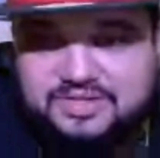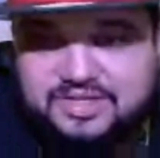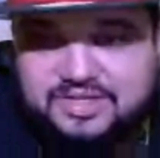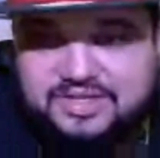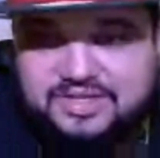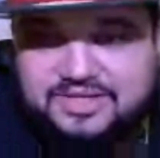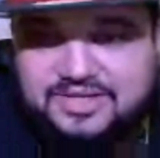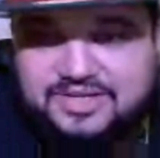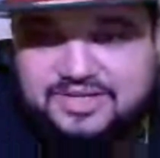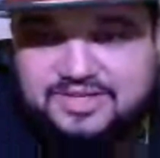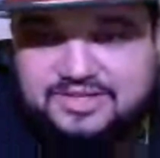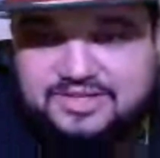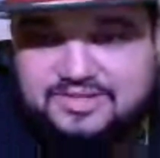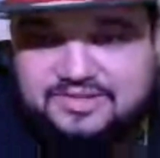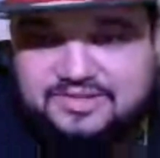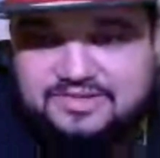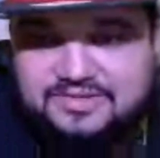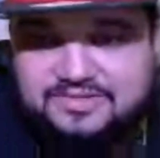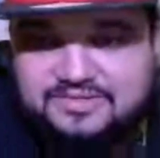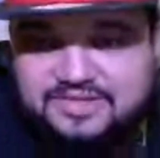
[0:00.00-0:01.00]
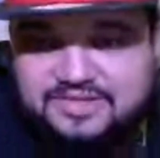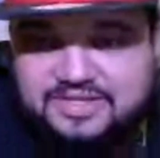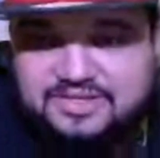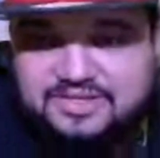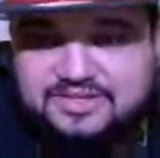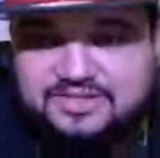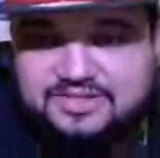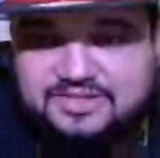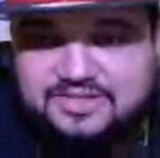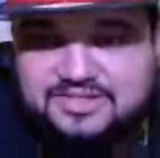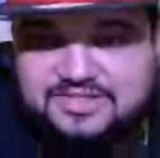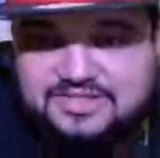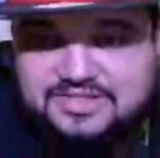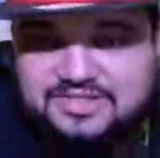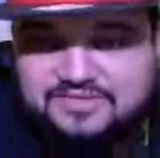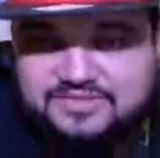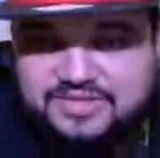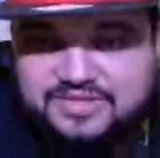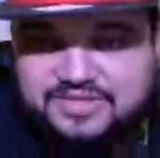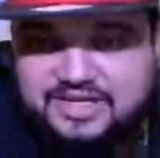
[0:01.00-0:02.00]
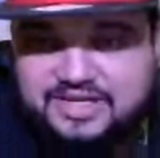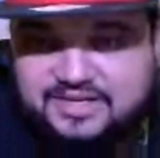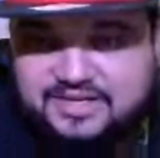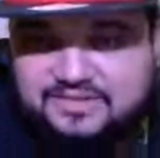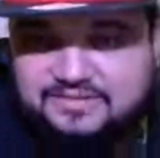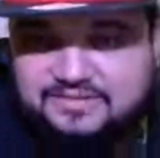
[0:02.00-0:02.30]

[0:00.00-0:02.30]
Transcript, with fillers: Thank God. Thank goodness for that.